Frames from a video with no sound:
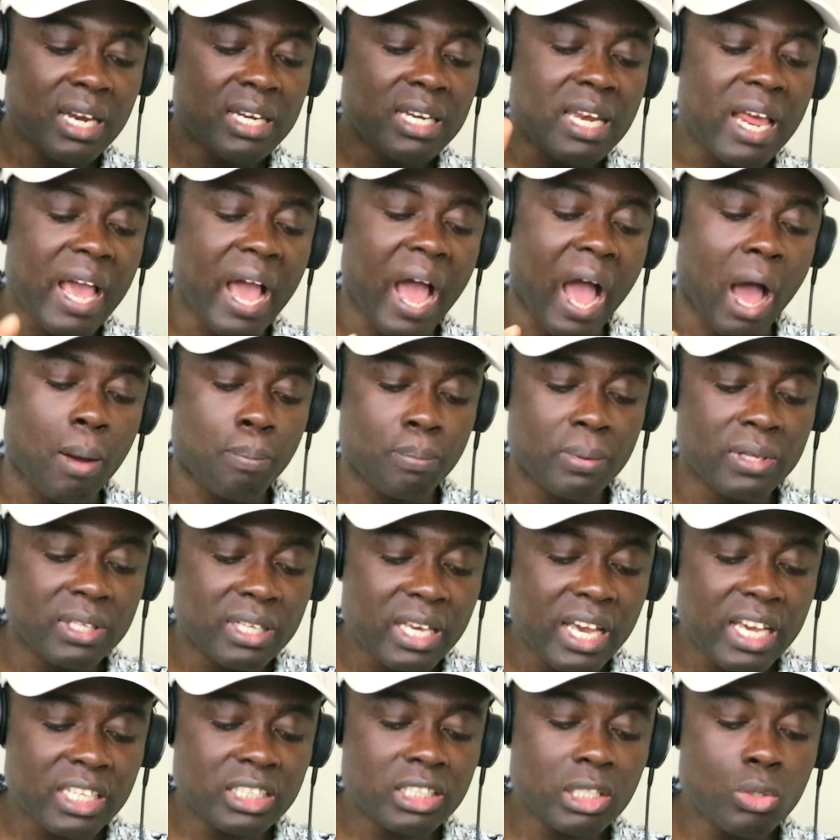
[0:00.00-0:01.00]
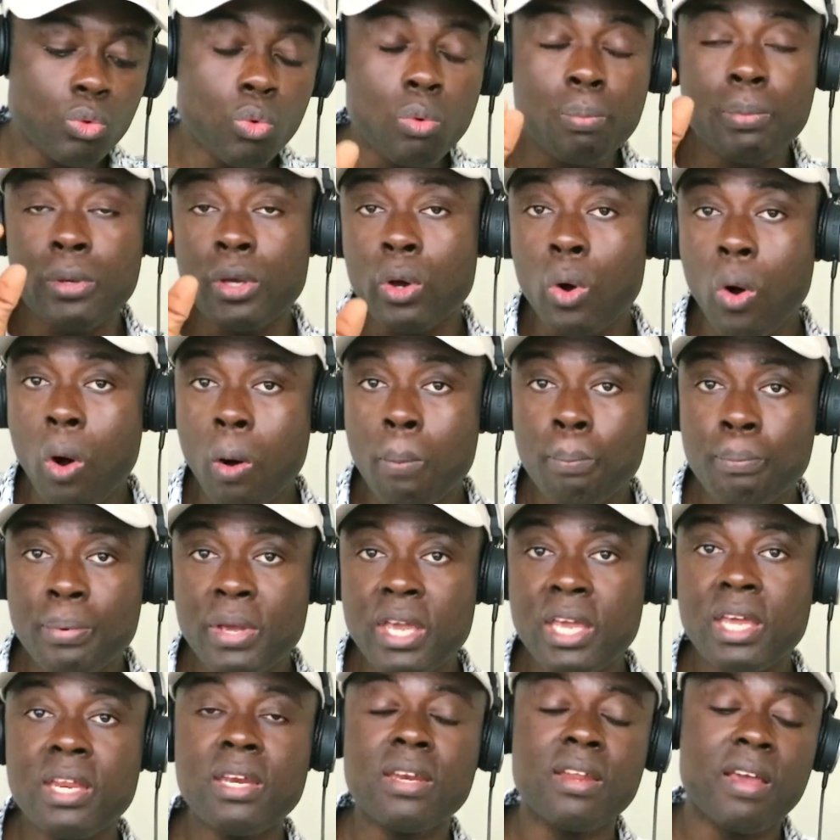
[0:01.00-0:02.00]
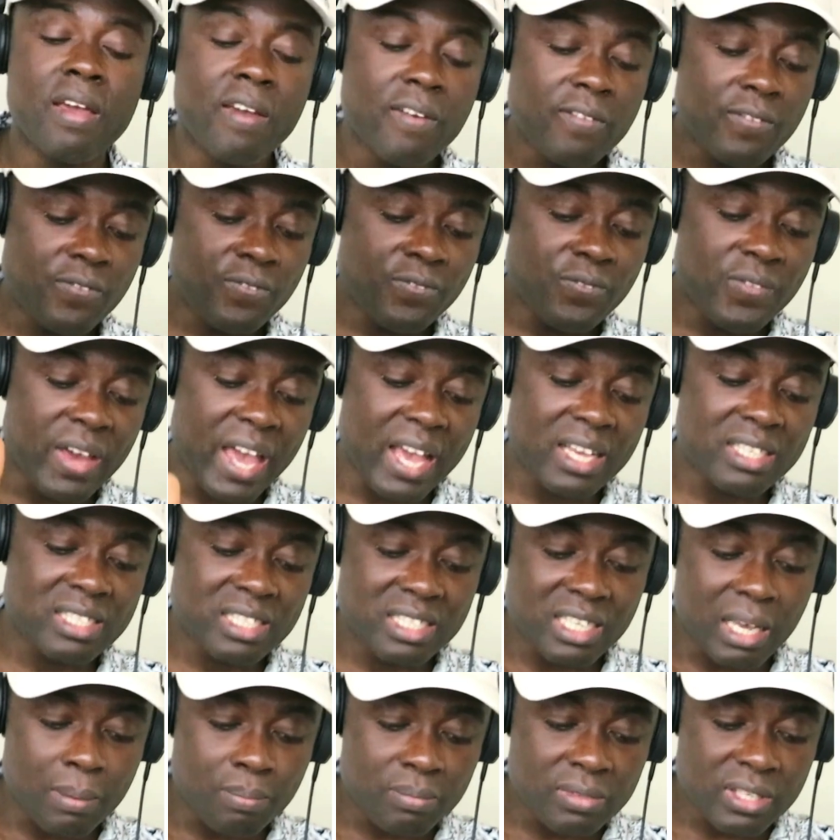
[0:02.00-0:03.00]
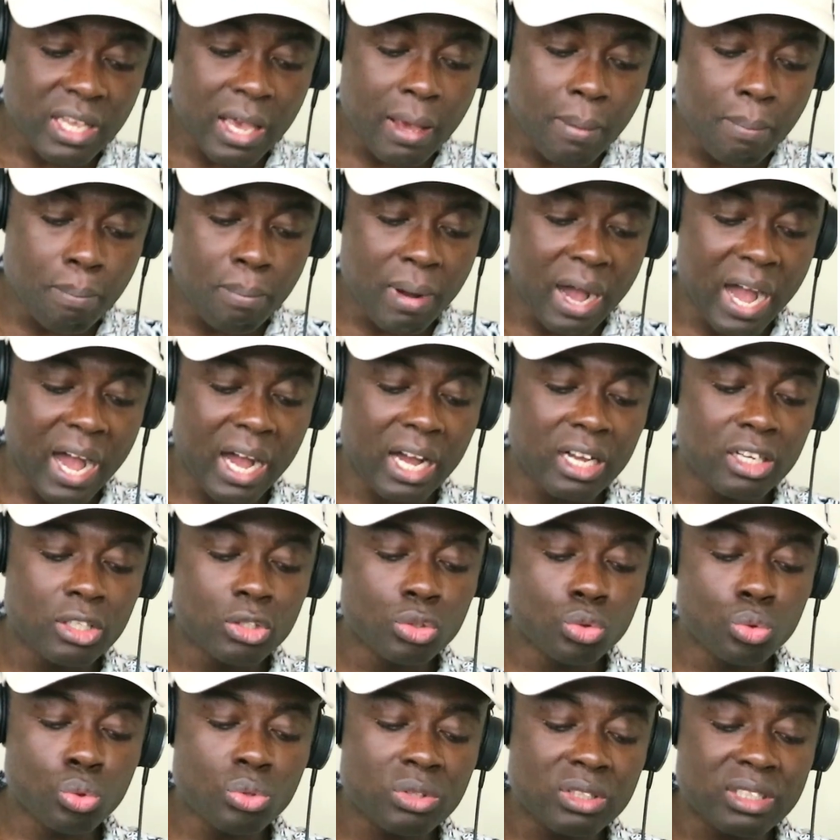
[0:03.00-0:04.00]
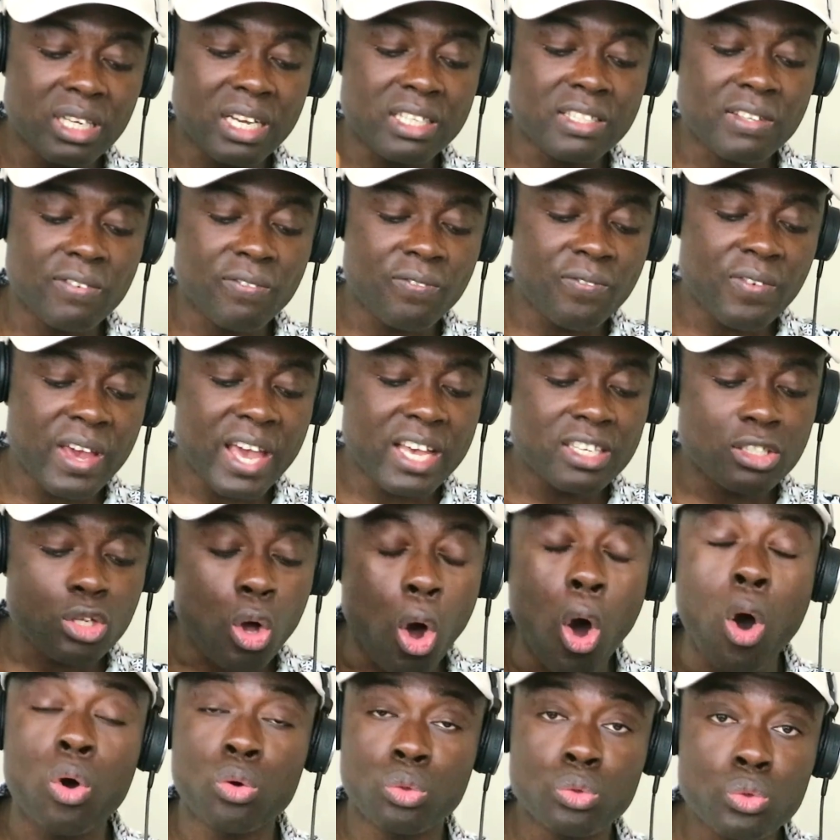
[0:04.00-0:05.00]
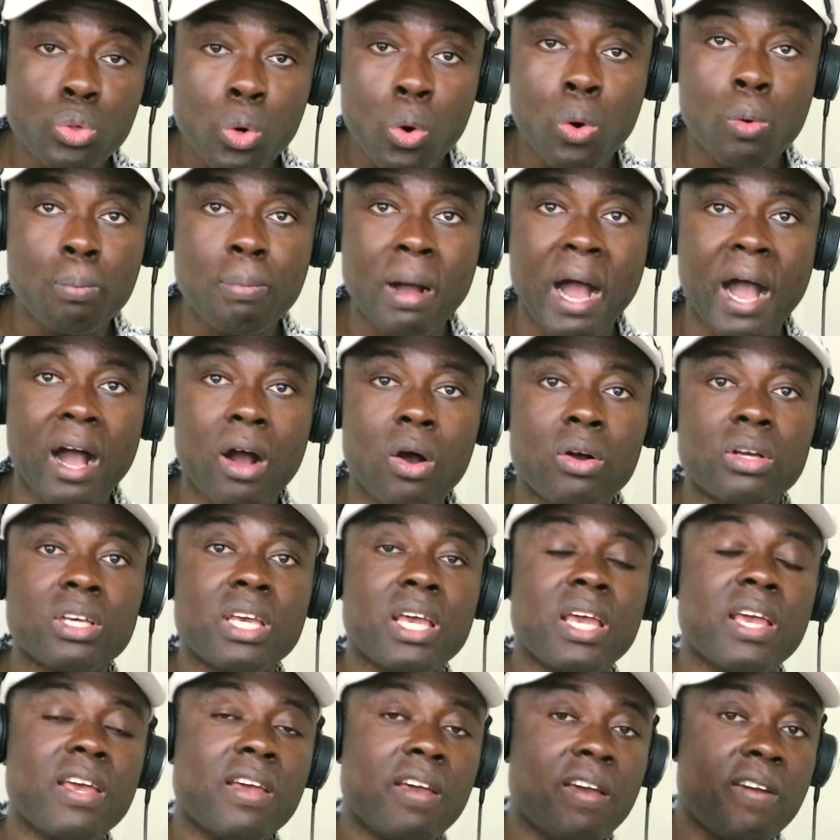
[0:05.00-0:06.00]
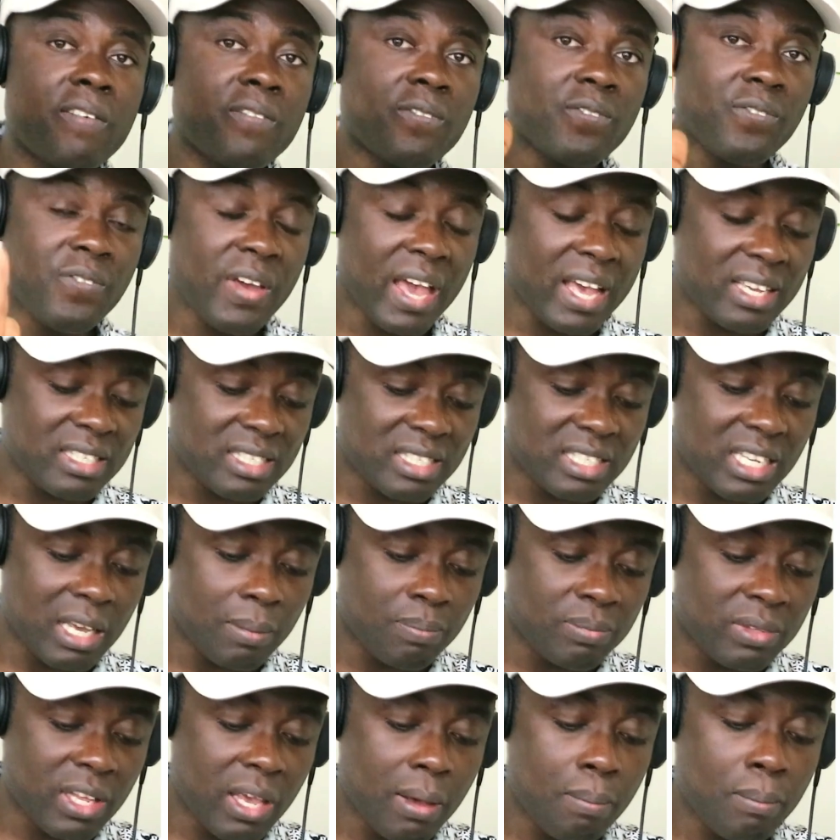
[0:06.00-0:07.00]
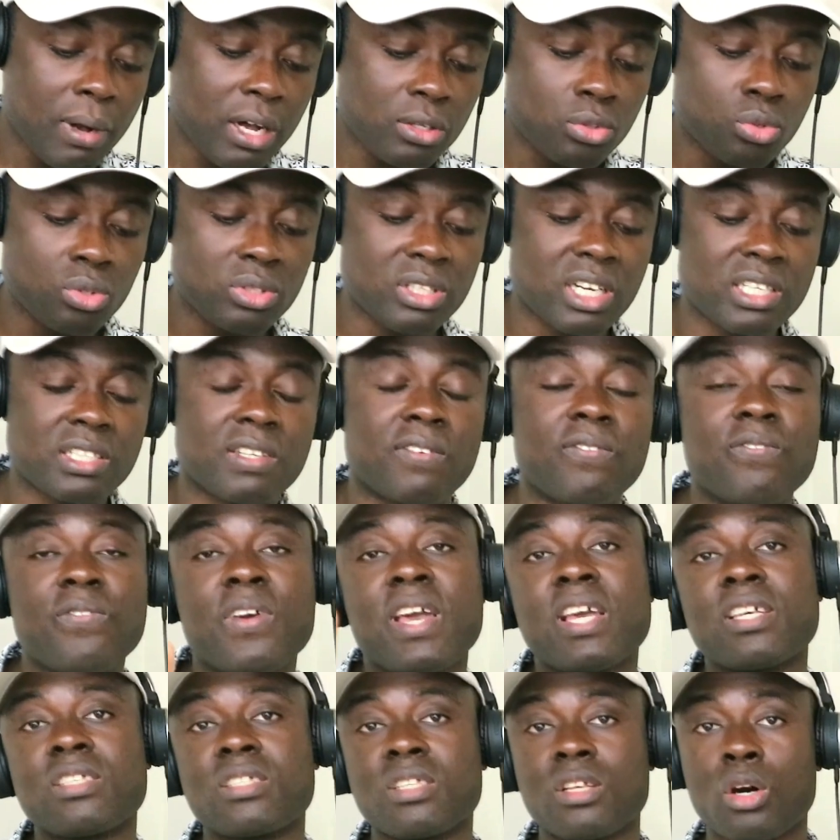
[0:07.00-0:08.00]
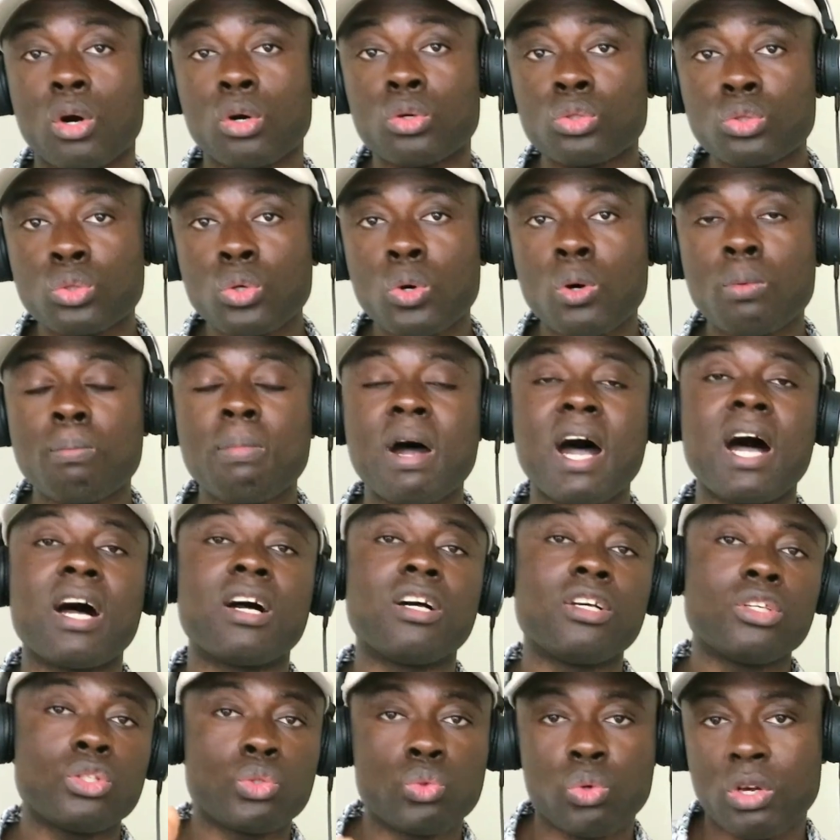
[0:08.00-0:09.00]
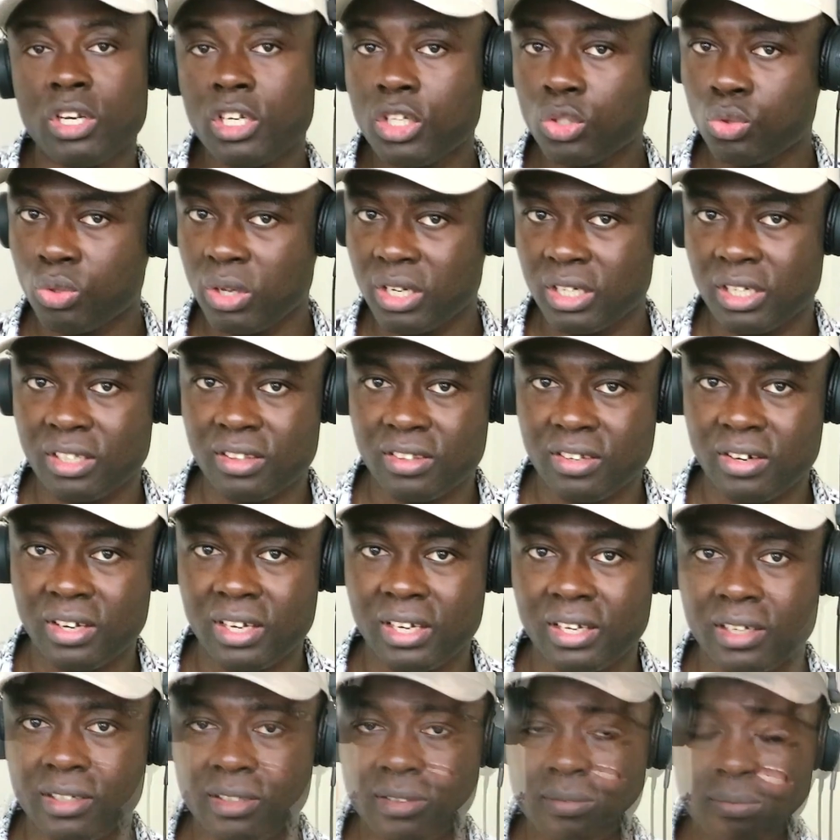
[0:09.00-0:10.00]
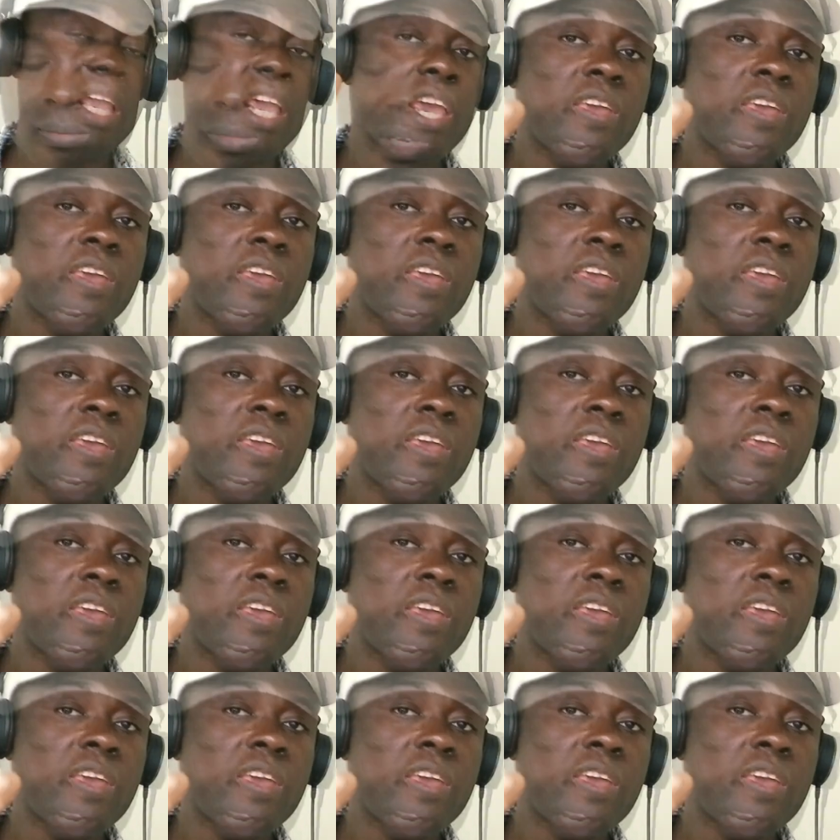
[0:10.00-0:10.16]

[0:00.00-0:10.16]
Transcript: The application will be open 1st September to 31st October, okay? 1st September to 31st October 2023.